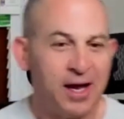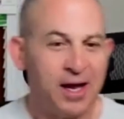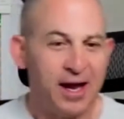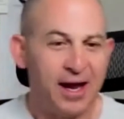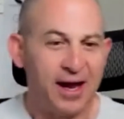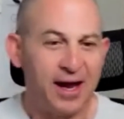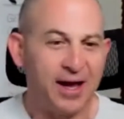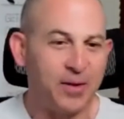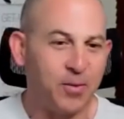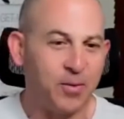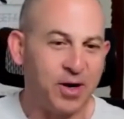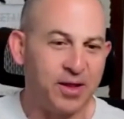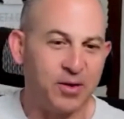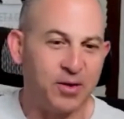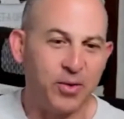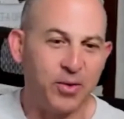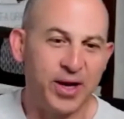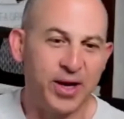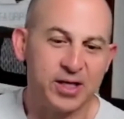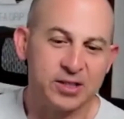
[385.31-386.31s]
And one of the
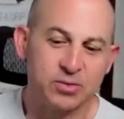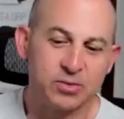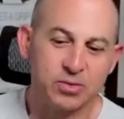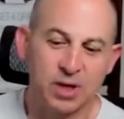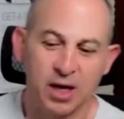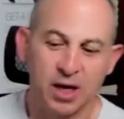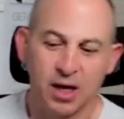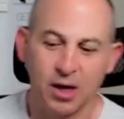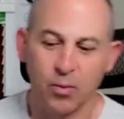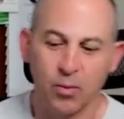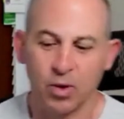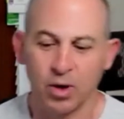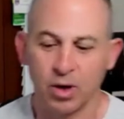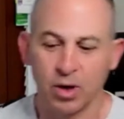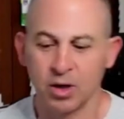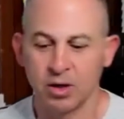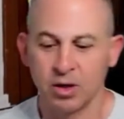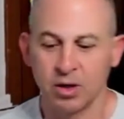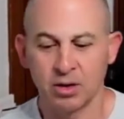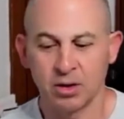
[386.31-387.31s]
ways we're
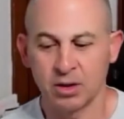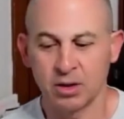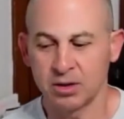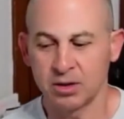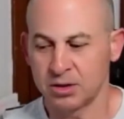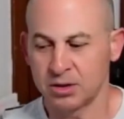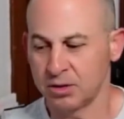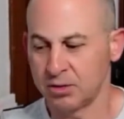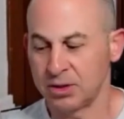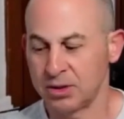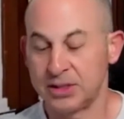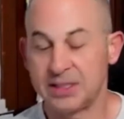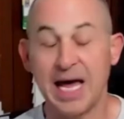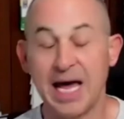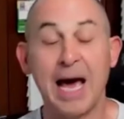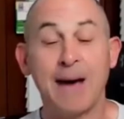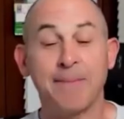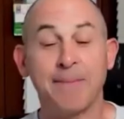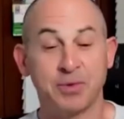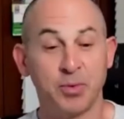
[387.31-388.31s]
going to learn to
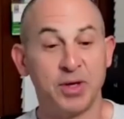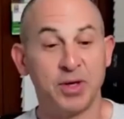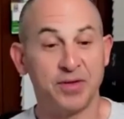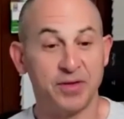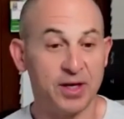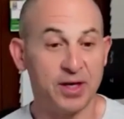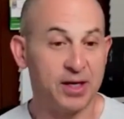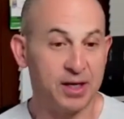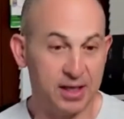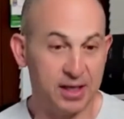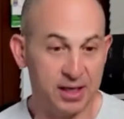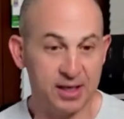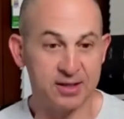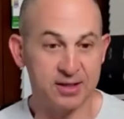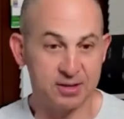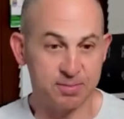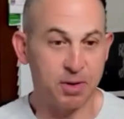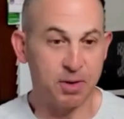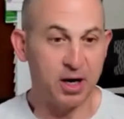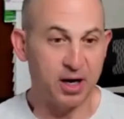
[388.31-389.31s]
adapt with it is
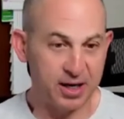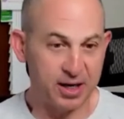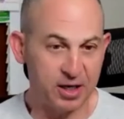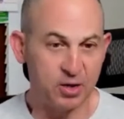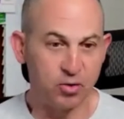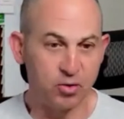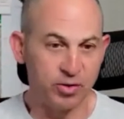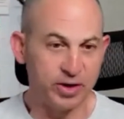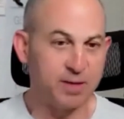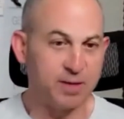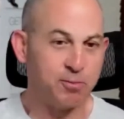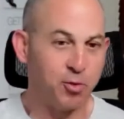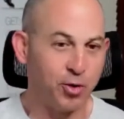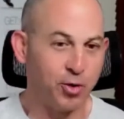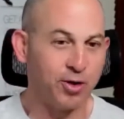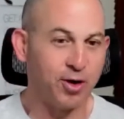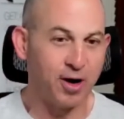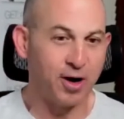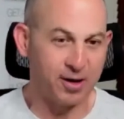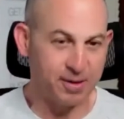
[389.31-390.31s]
by going
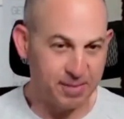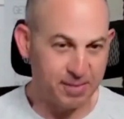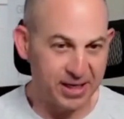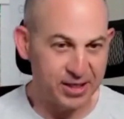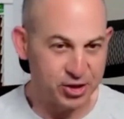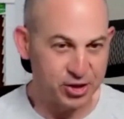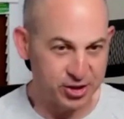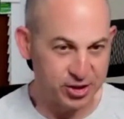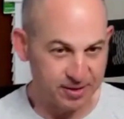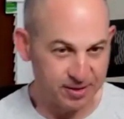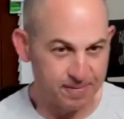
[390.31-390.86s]
more automation,